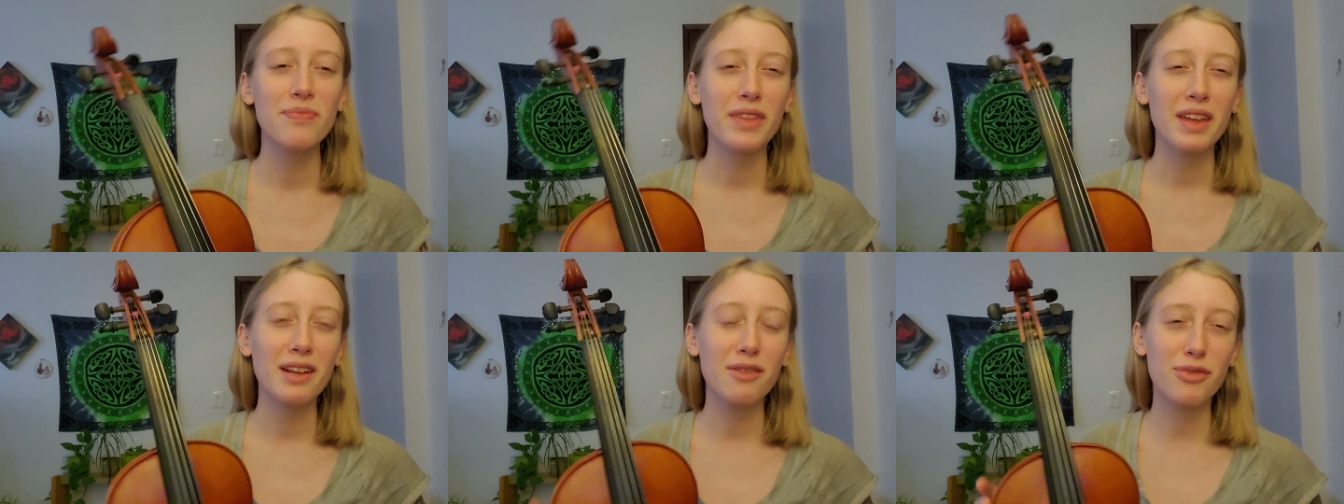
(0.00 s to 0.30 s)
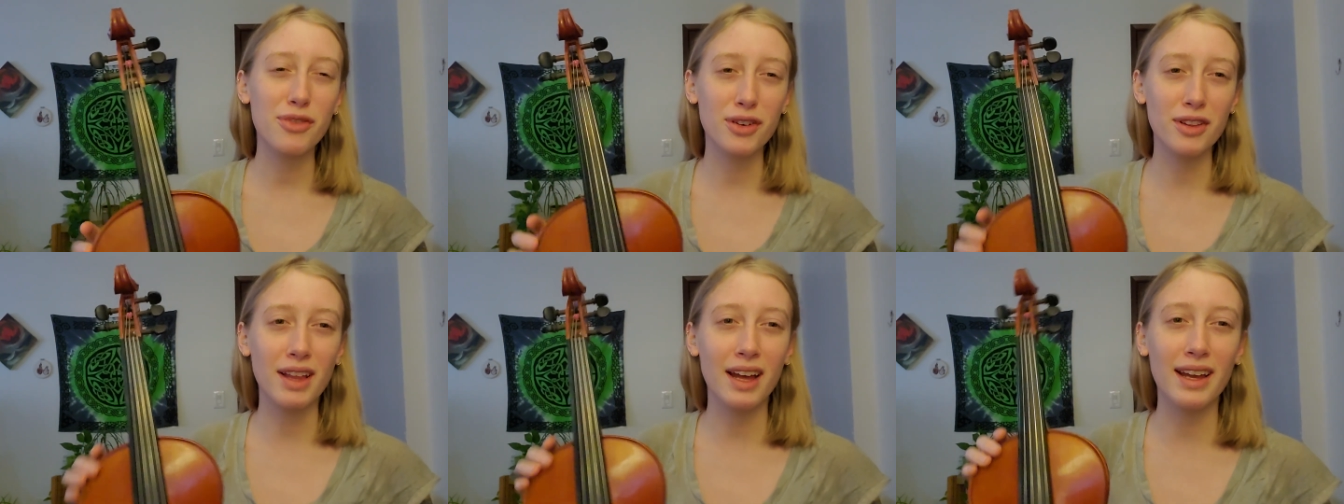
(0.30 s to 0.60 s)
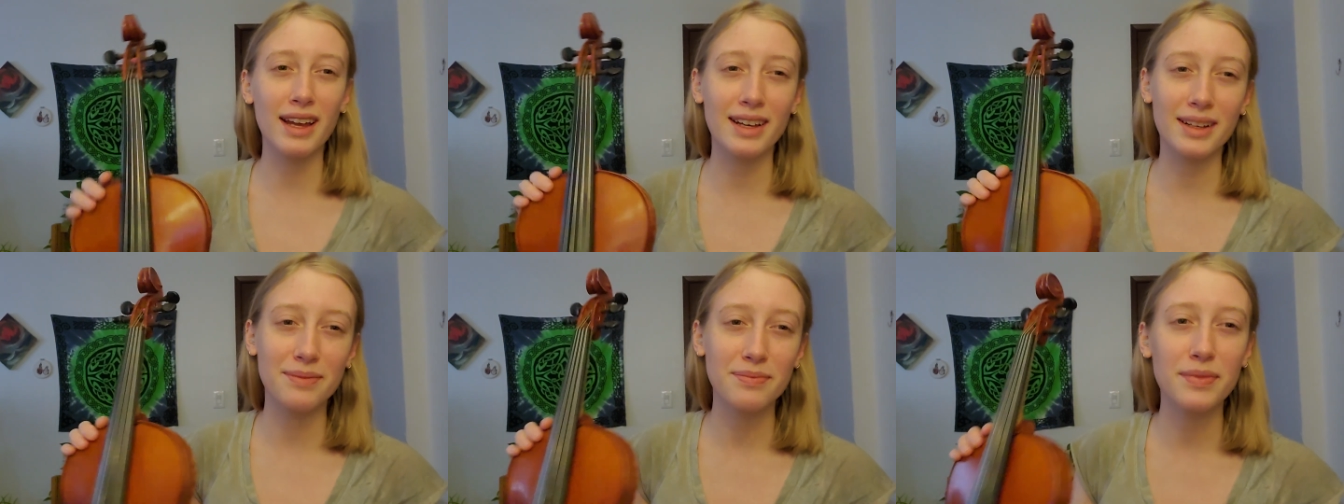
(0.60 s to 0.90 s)
And for
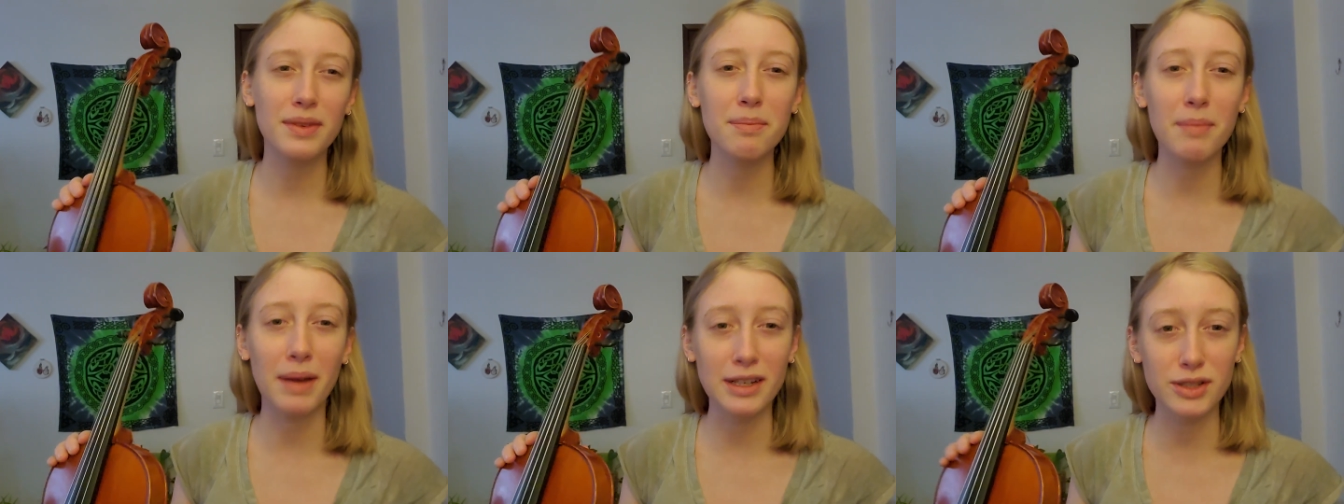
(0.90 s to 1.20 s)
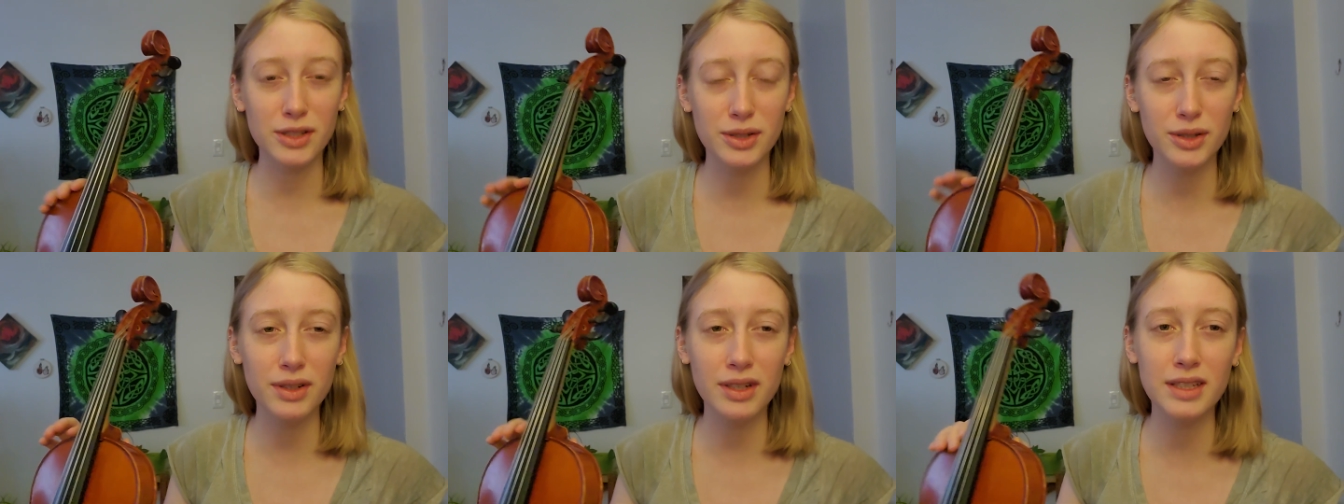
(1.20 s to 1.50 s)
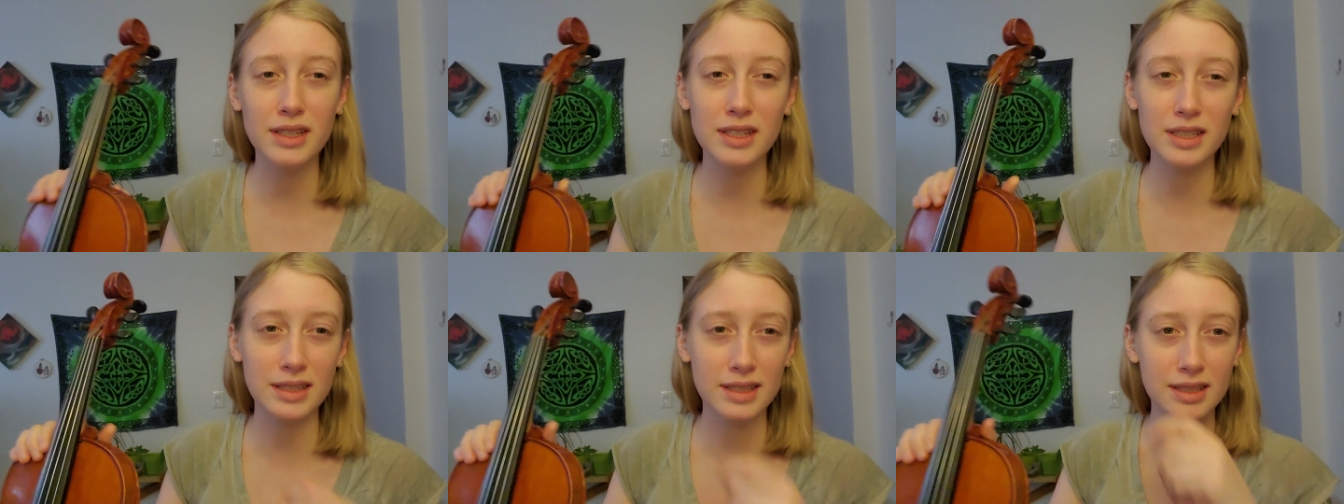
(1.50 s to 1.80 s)
like my
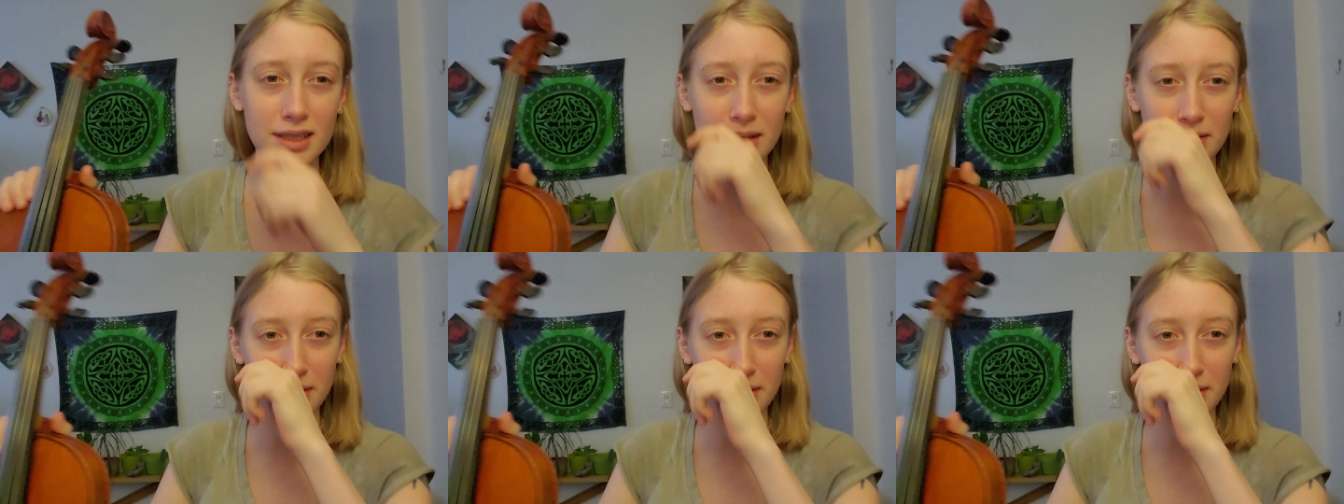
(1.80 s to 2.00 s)
students,